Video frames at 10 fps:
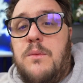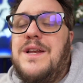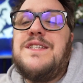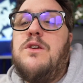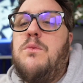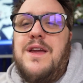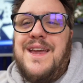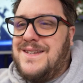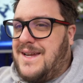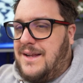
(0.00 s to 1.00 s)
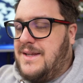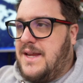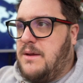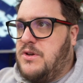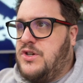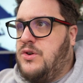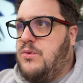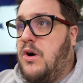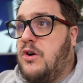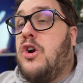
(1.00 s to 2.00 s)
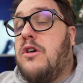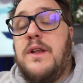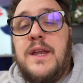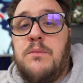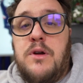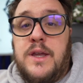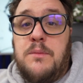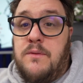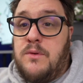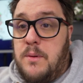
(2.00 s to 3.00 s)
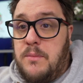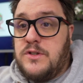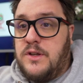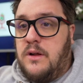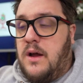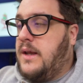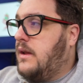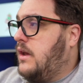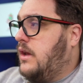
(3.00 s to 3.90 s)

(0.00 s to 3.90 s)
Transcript: Well, it's going to work exactly the same as you are currently working with QuickBooks Online.